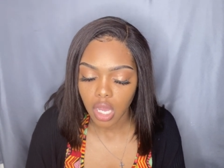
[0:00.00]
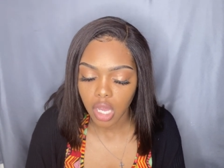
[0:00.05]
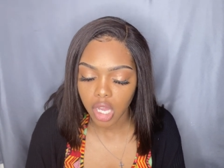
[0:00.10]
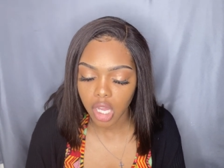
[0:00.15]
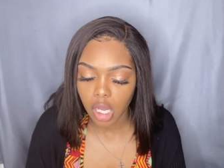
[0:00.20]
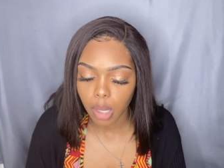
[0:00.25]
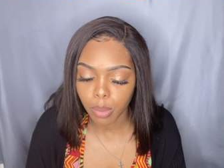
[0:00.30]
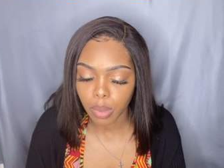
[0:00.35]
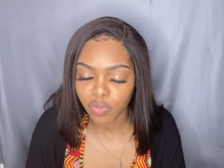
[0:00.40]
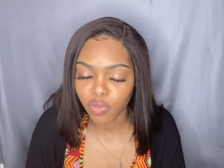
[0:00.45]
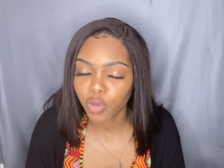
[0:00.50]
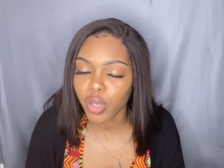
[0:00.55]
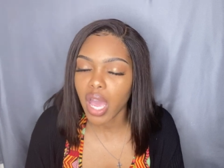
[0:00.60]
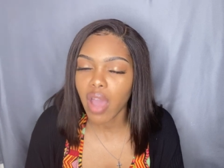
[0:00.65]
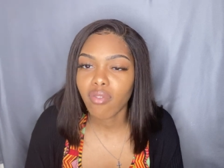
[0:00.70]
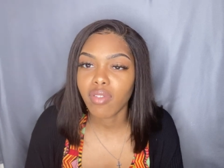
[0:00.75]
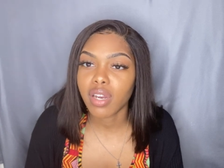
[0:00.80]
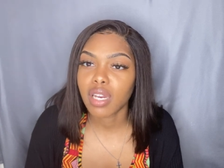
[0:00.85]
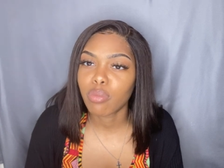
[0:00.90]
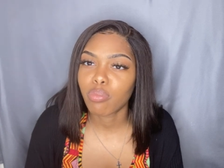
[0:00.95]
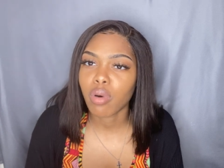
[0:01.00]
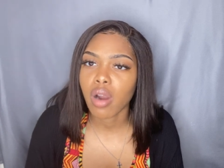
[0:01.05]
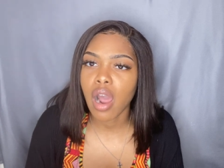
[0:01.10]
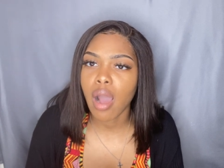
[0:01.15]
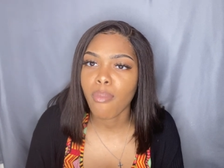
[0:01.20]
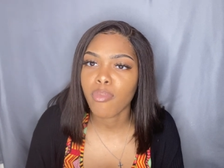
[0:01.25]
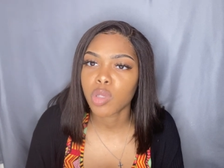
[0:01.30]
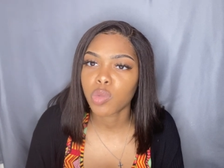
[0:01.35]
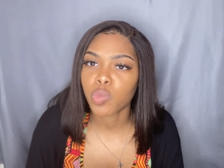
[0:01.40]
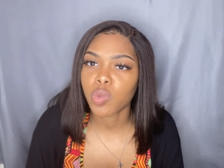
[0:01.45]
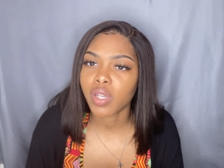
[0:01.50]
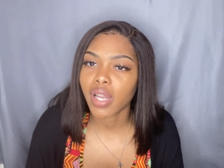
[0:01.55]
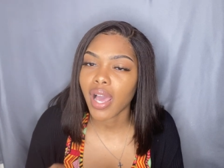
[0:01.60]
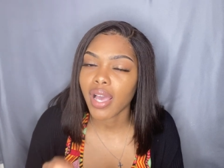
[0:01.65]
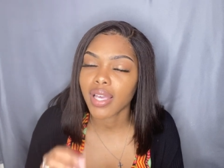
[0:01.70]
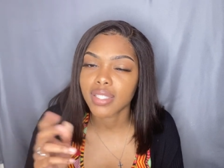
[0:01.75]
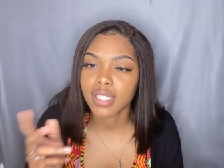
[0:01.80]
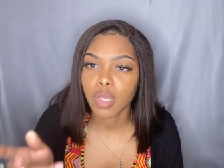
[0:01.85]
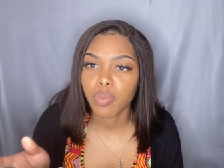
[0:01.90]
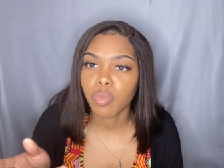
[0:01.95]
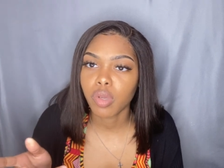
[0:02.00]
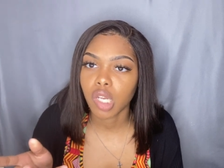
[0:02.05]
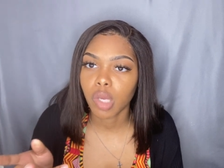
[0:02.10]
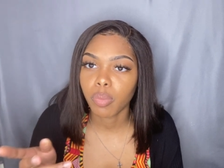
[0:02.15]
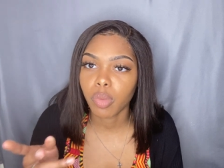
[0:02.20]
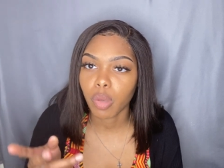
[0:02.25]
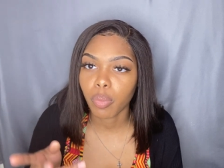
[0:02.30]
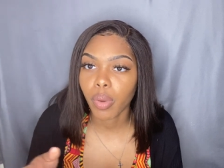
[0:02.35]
um if you have any problems with like zipping up your